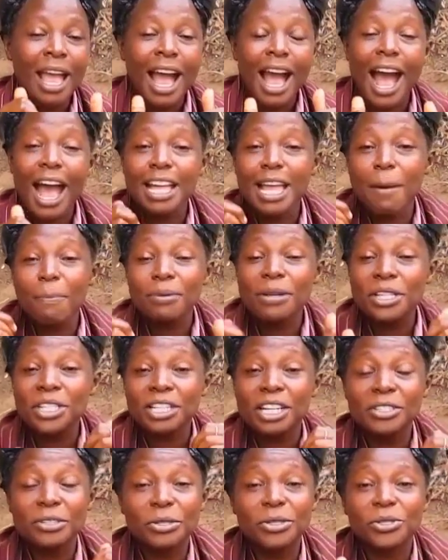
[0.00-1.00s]
I appreciate
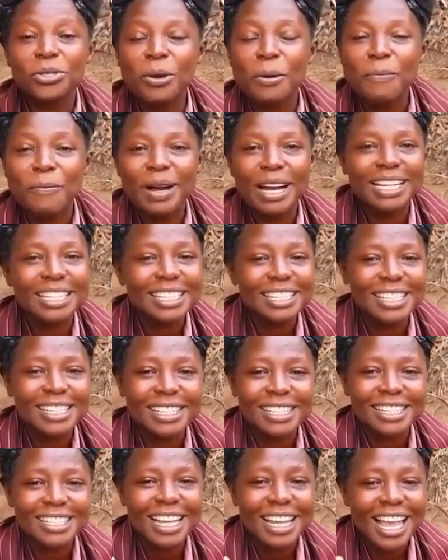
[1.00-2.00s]
you so much.
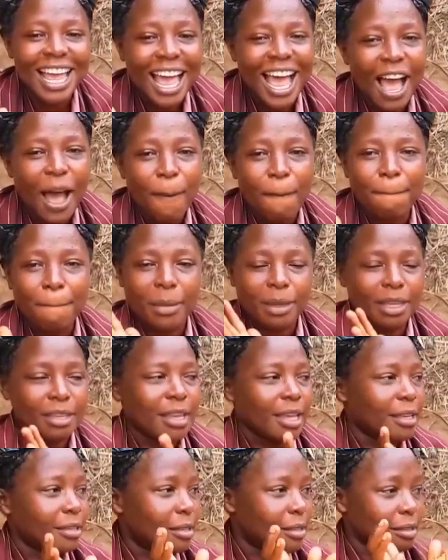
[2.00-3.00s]

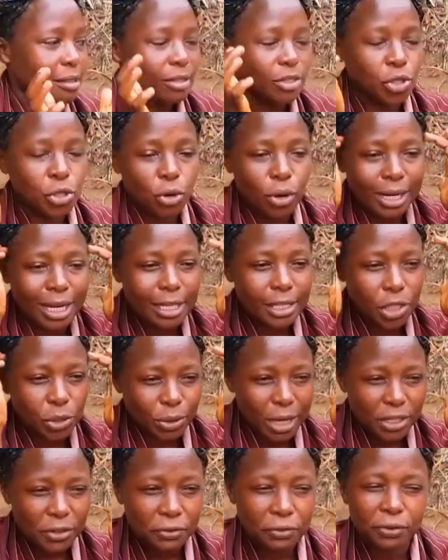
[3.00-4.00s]
Yes, so let's
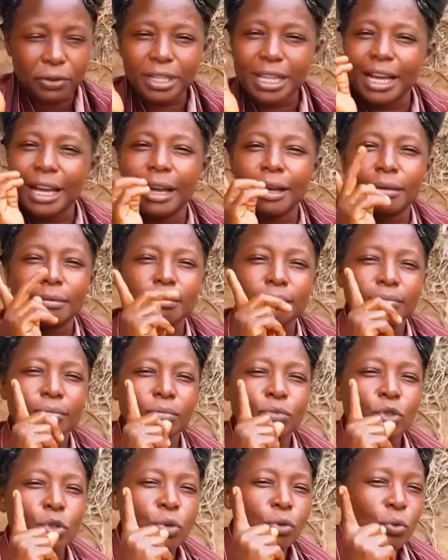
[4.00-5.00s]
wait for the
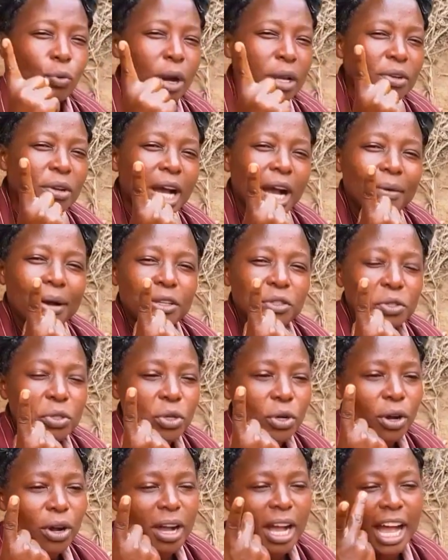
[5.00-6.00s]
1 hour to
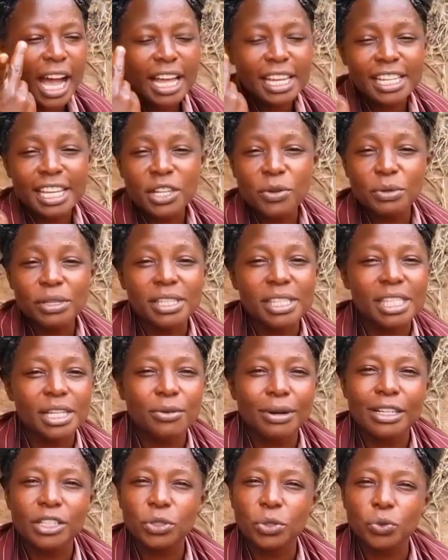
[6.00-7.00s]
go, and then we see
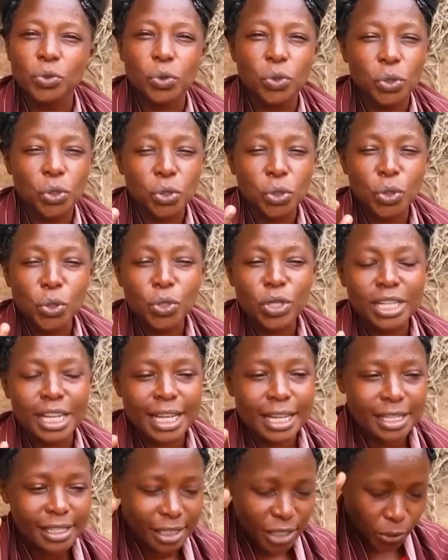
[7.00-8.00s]
what to do
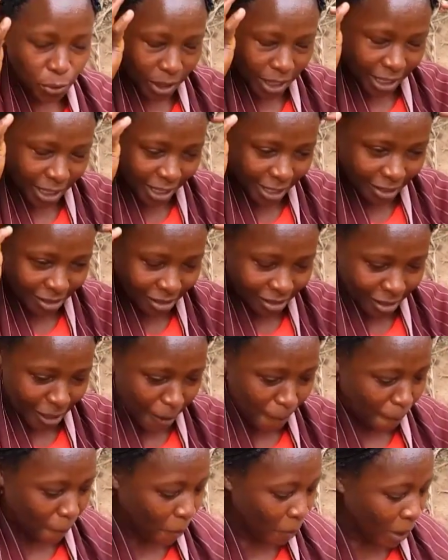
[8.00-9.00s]
next with this
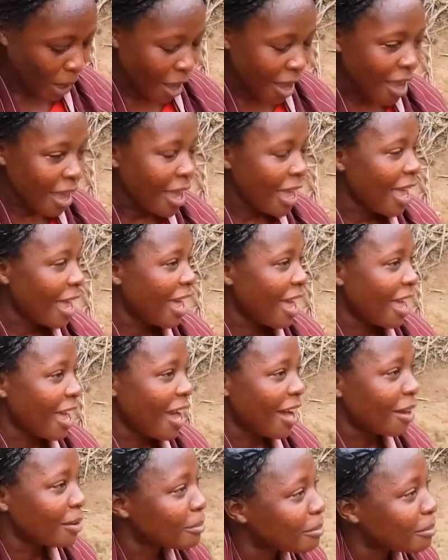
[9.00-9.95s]
hair.